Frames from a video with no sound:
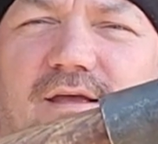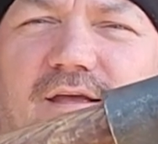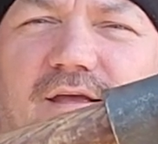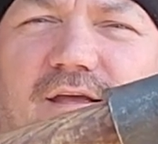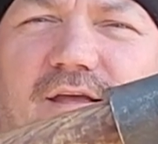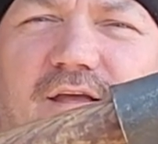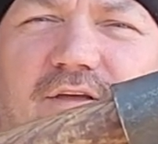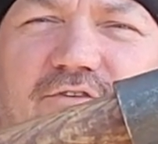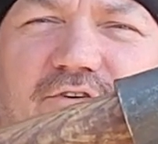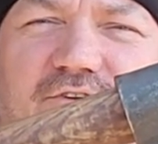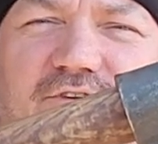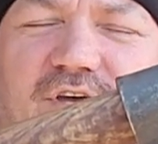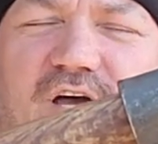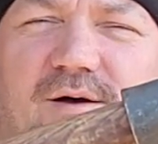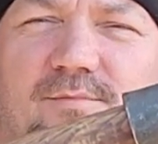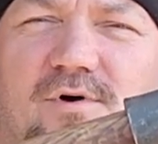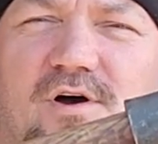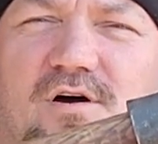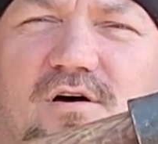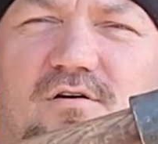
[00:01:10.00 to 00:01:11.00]
is a
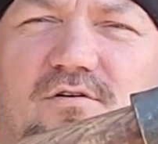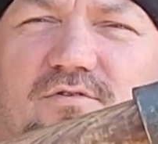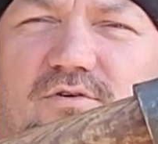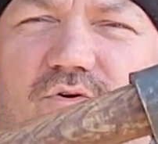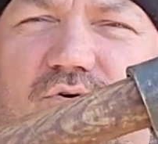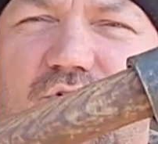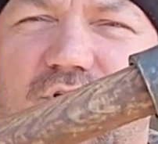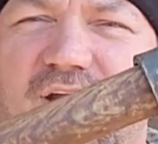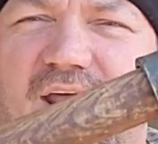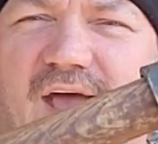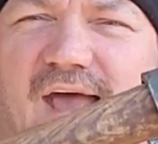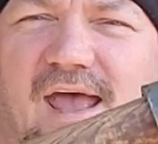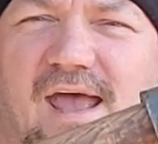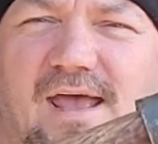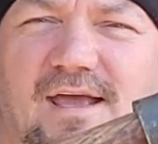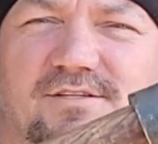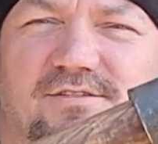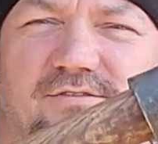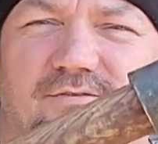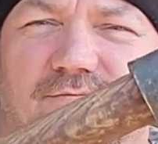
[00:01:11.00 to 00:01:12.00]
tomahawk or an
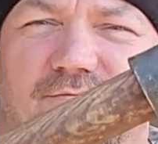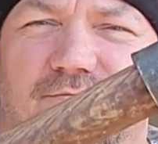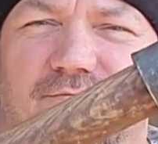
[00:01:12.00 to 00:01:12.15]
axe.